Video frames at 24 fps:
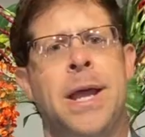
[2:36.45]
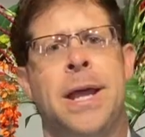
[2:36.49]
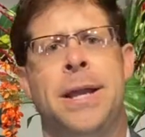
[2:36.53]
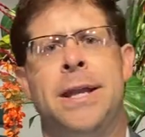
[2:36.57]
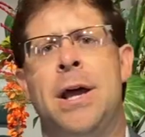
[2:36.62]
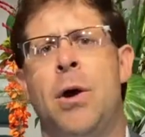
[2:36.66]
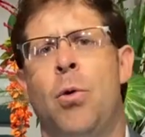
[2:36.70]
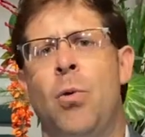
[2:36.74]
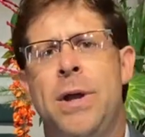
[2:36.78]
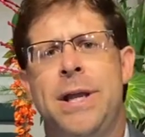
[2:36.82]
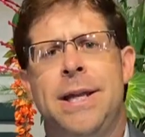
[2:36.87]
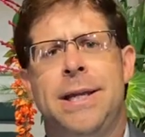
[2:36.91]

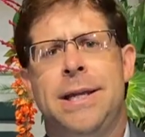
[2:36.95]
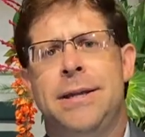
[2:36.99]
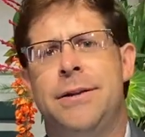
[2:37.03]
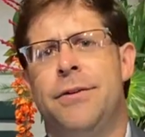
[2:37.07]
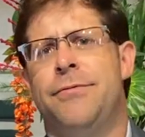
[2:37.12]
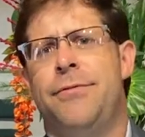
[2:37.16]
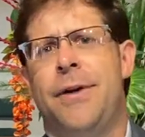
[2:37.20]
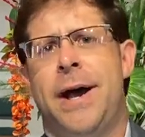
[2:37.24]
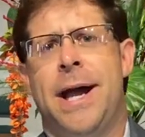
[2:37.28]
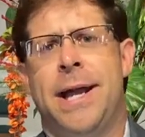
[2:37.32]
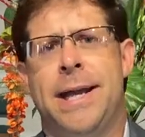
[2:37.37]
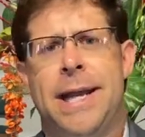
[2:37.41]
Now, we need to
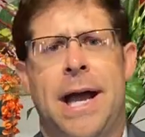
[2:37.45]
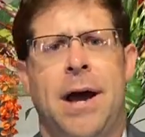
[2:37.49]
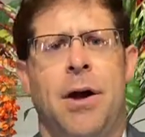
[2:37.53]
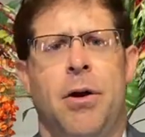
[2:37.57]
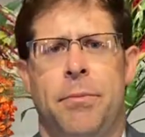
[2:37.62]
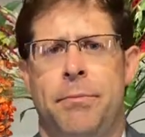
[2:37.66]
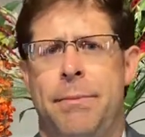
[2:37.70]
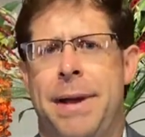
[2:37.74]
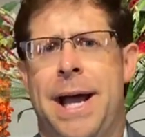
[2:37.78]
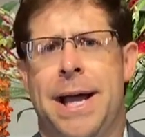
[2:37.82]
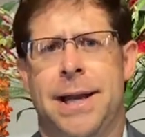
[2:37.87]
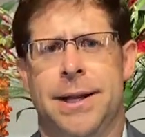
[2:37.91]
find our
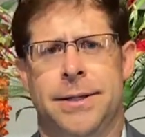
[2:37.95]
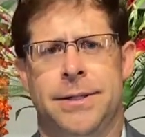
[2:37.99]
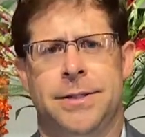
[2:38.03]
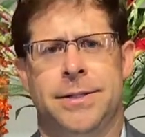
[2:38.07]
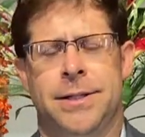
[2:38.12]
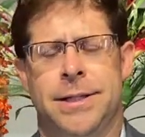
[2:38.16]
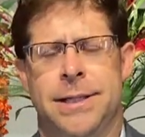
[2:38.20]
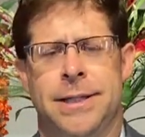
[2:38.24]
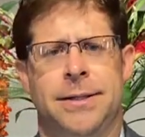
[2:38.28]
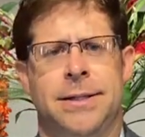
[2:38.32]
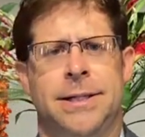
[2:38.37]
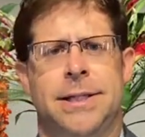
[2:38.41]
balance
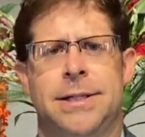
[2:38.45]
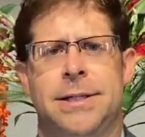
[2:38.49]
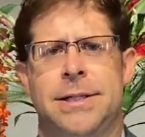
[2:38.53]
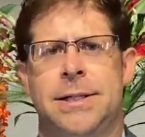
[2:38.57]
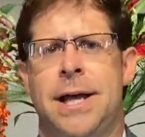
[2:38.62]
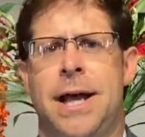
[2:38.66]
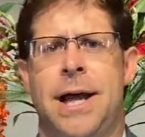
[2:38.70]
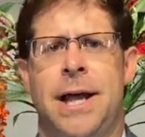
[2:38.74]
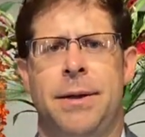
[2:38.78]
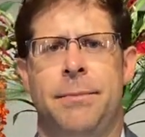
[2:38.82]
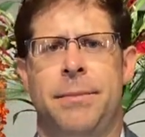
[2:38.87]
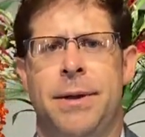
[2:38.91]
in this
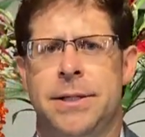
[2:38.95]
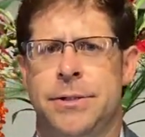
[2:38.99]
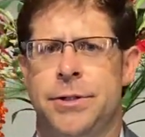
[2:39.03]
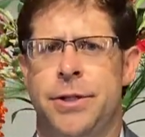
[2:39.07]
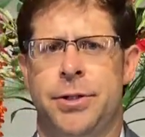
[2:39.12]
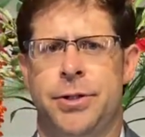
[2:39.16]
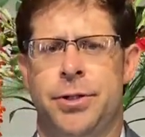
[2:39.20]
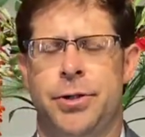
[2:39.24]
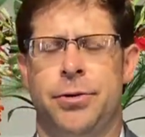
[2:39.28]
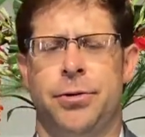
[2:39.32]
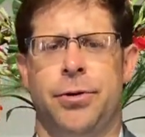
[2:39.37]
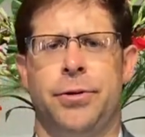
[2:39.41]
time as the
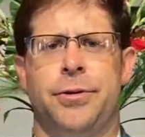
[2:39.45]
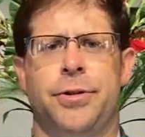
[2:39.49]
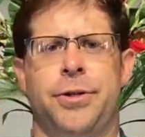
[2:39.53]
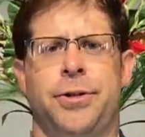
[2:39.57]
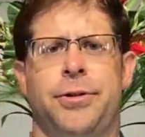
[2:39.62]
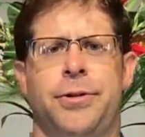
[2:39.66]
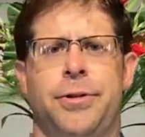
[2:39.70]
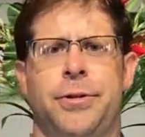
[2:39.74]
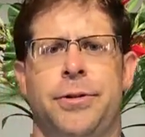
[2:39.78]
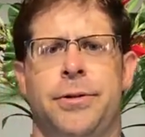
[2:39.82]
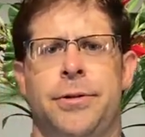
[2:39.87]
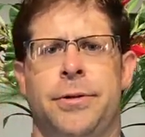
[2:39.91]

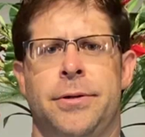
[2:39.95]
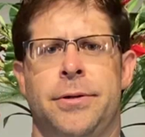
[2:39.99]
church.